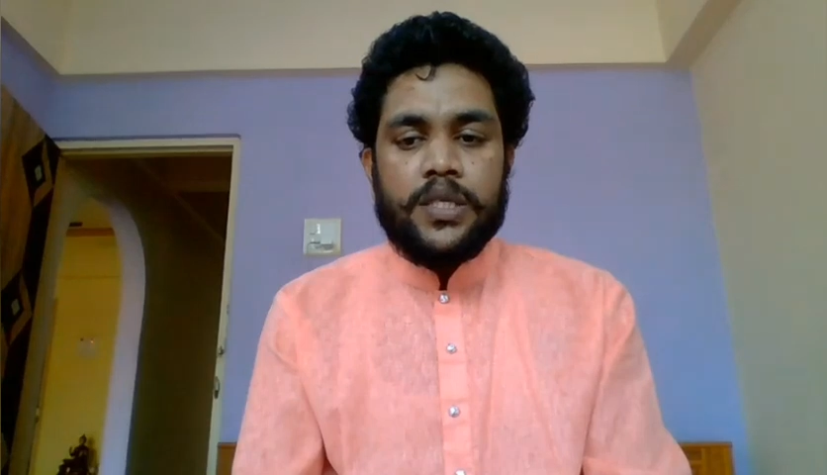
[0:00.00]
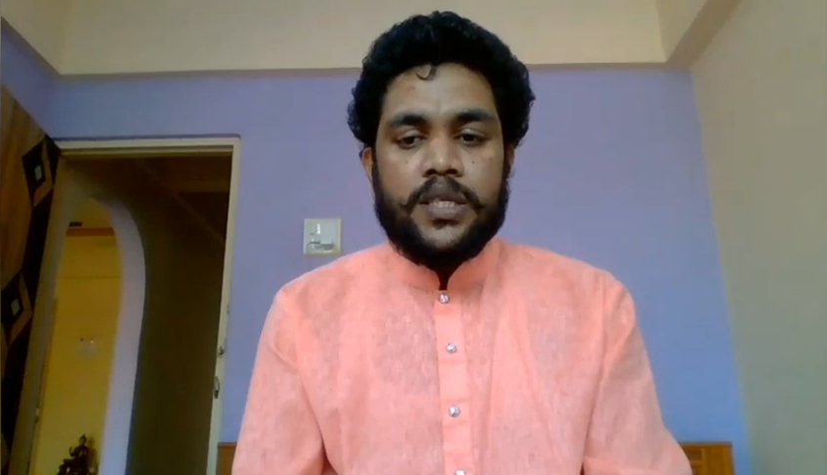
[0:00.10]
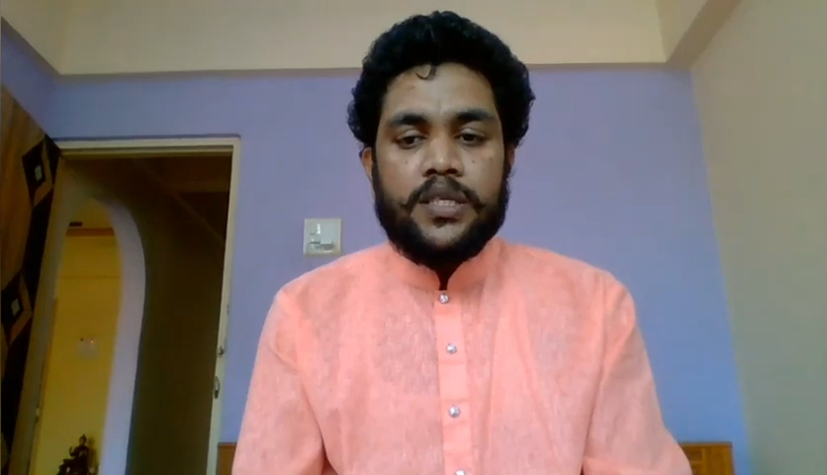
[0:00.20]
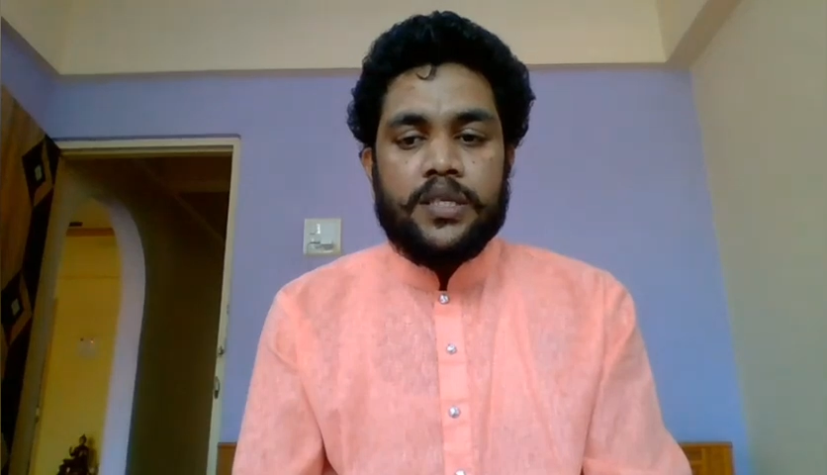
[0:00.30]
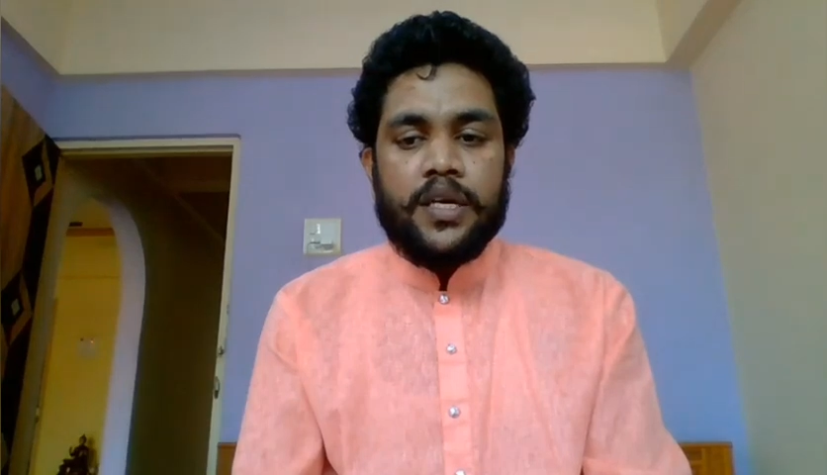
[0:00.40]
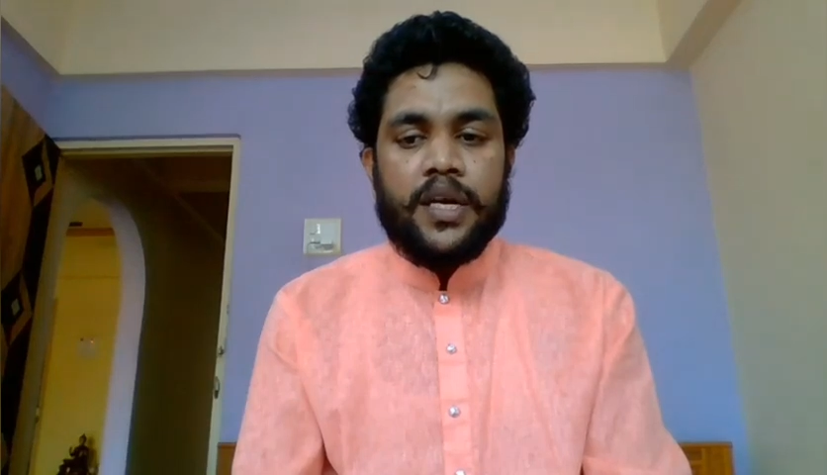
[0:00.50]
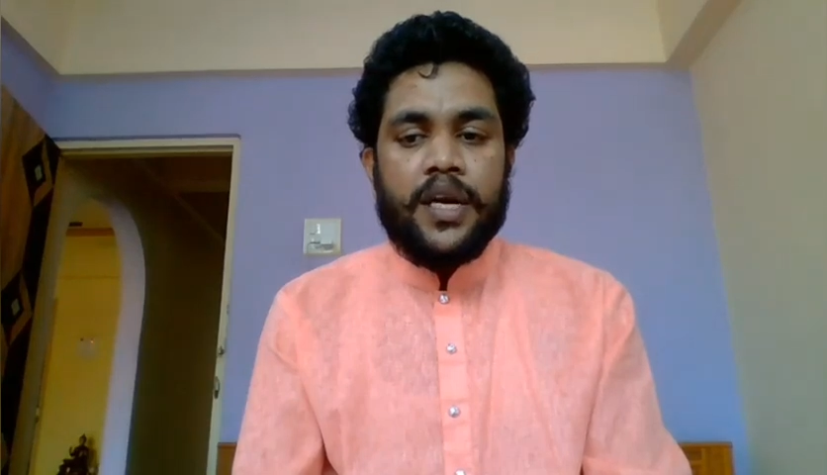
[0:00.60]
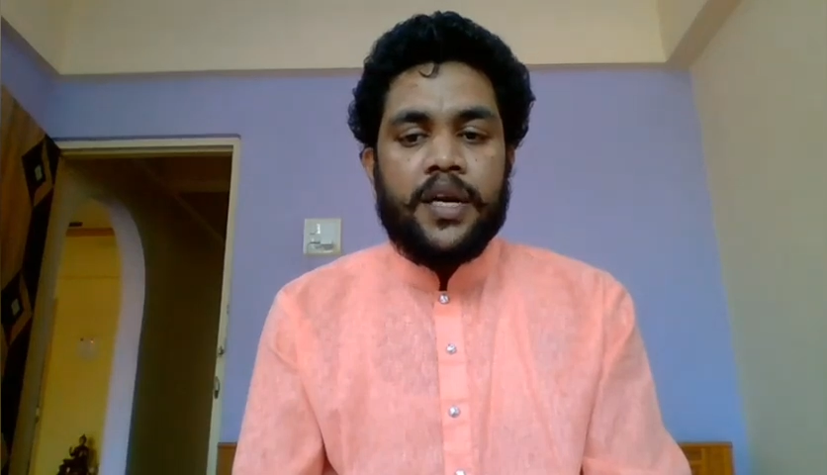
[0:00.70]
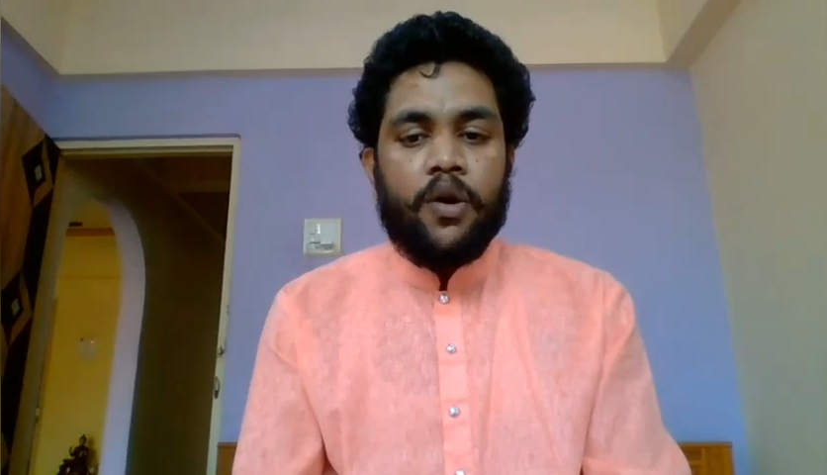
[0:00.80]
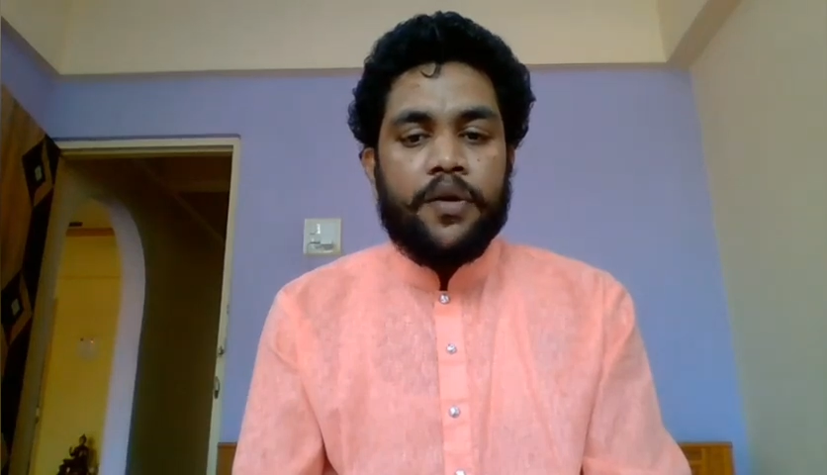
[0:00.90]
in a
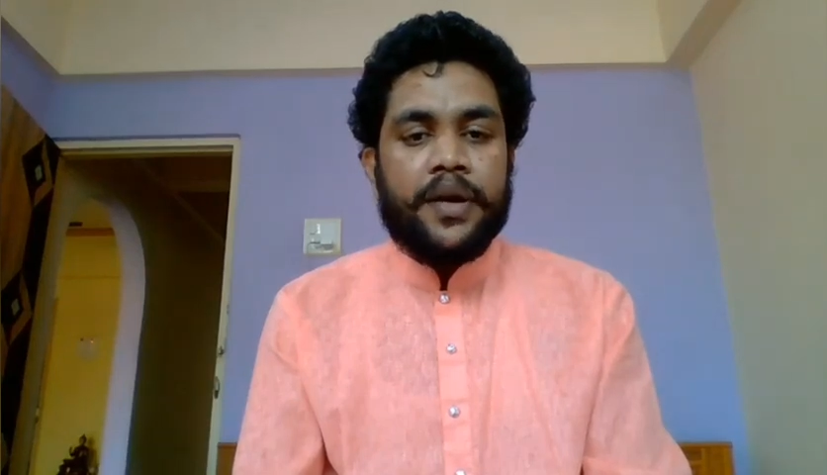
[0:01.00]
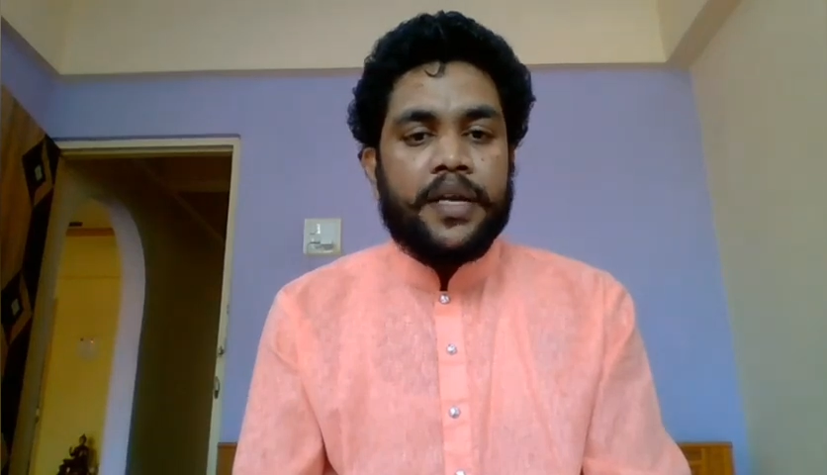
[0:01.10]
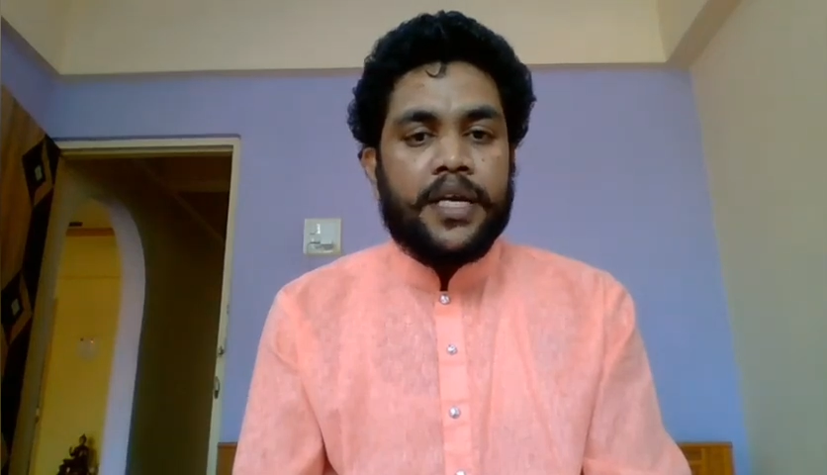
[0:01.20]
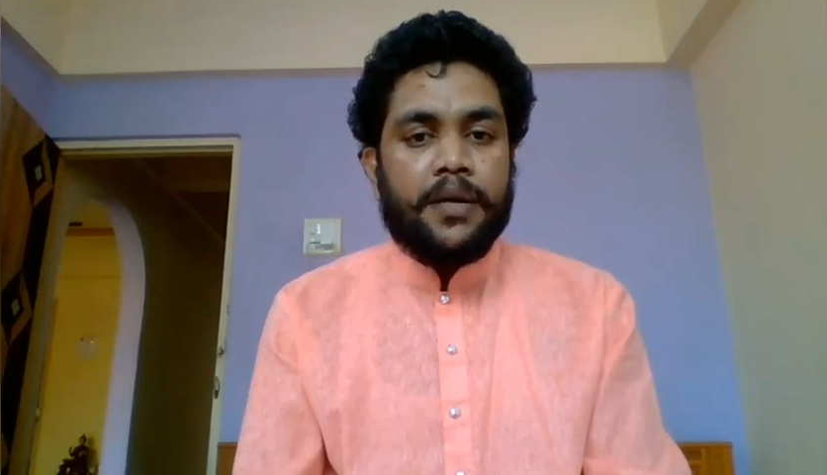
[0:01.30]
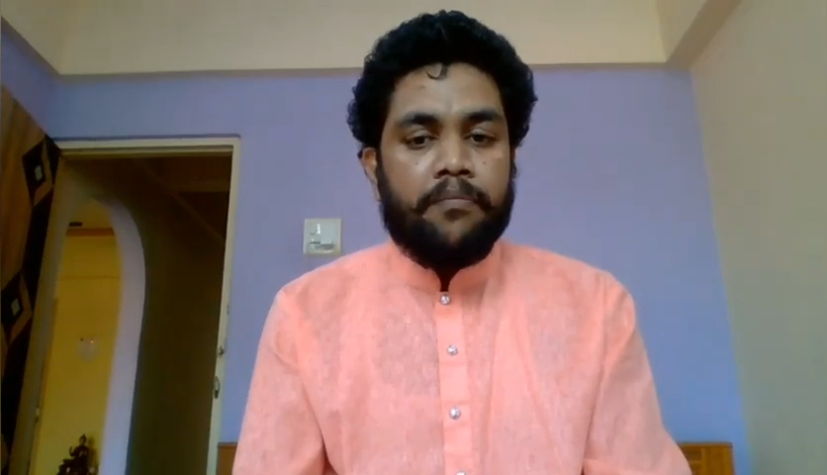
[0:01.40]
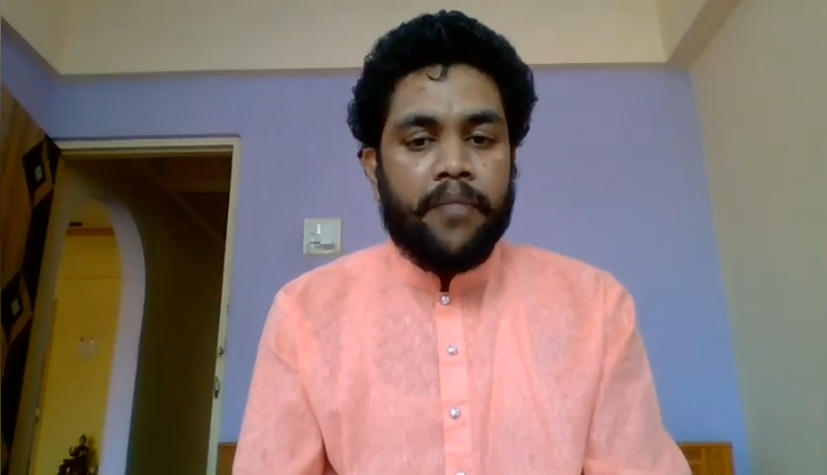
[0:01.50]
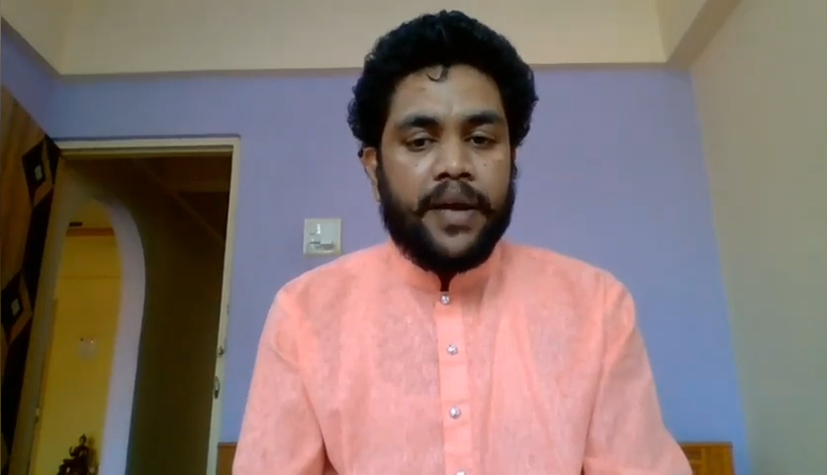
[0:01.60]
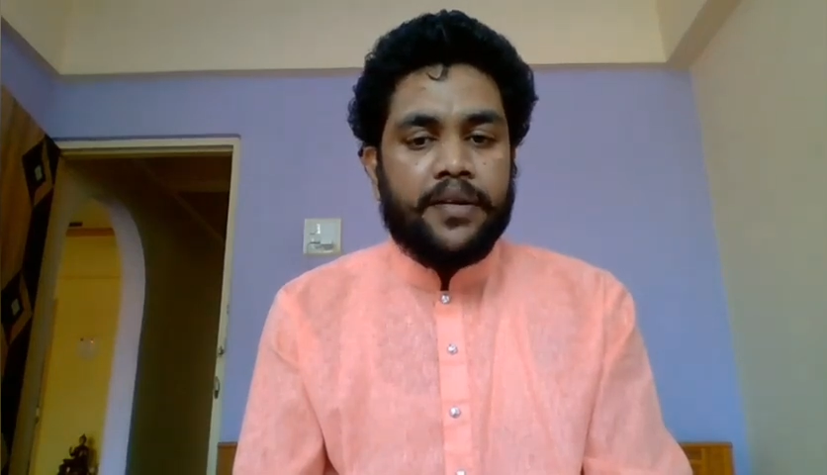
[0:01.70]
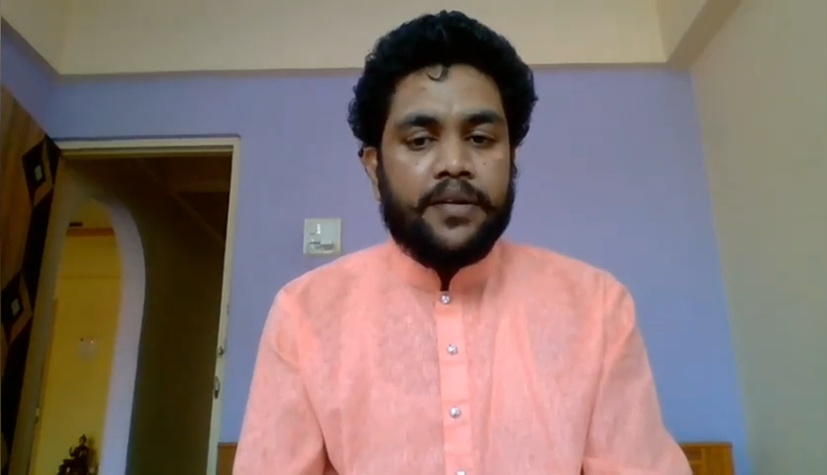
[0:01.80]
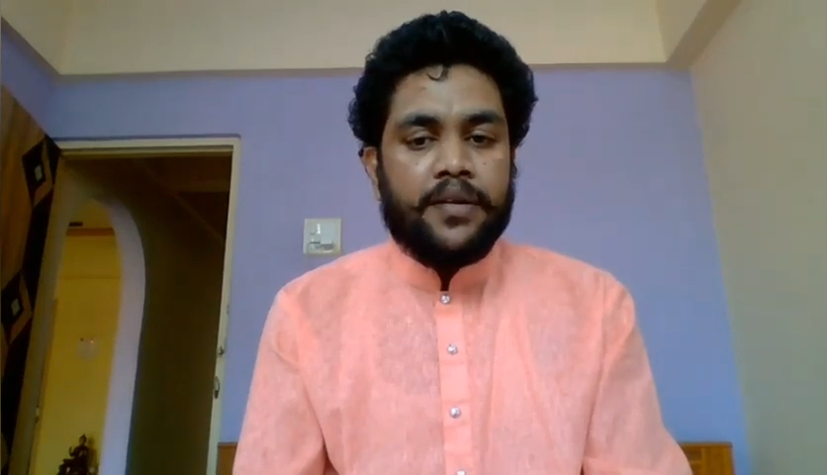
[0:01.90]
dead organic
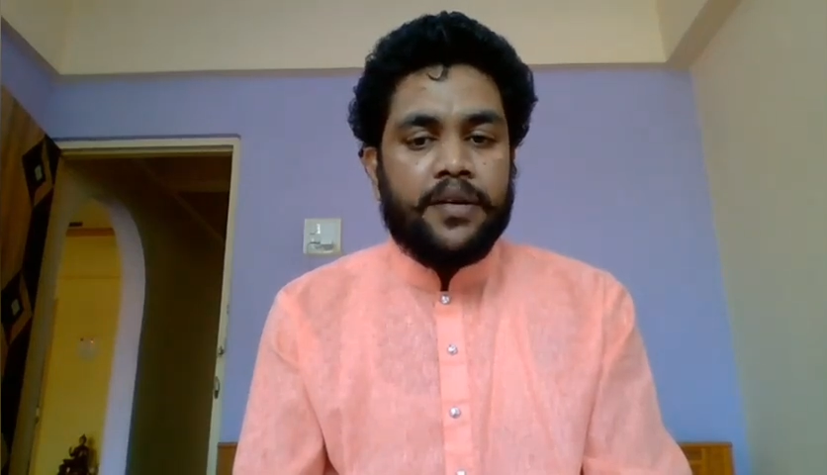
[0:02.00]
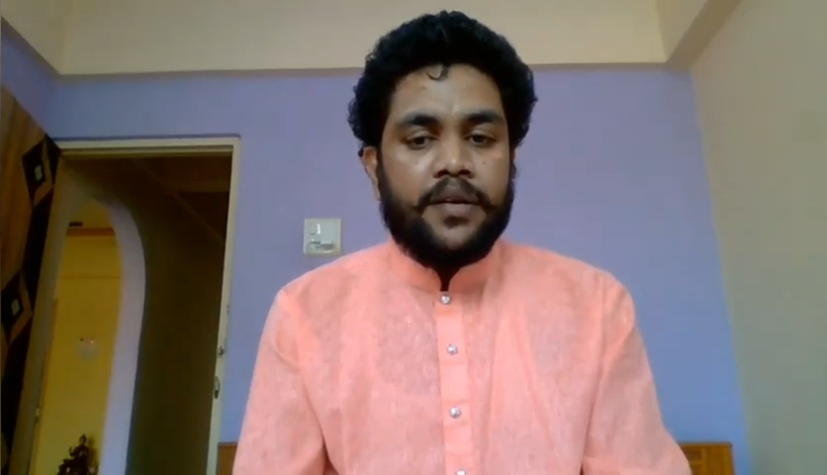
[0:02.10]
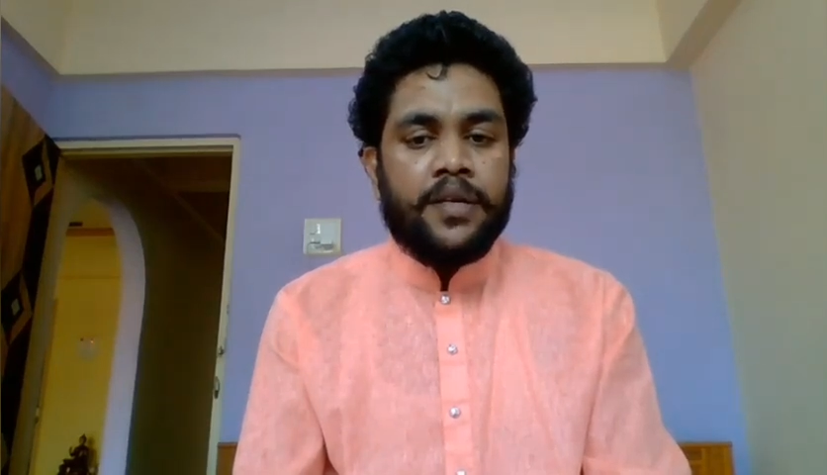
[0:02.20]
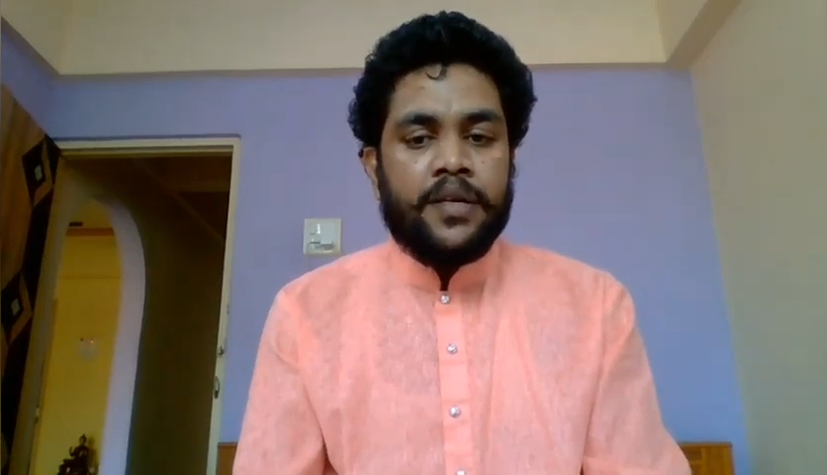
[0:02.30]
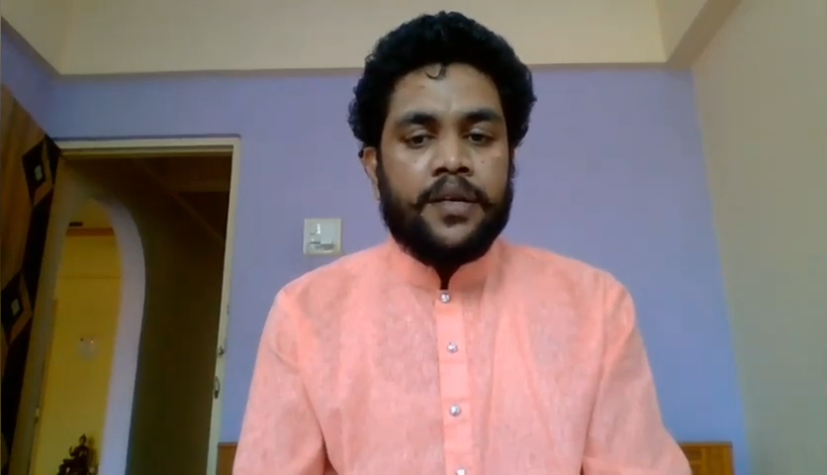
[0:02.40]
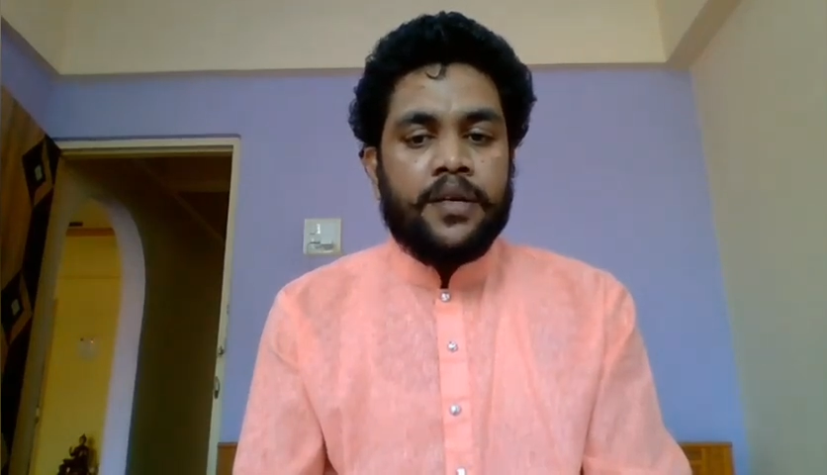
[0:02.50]
matter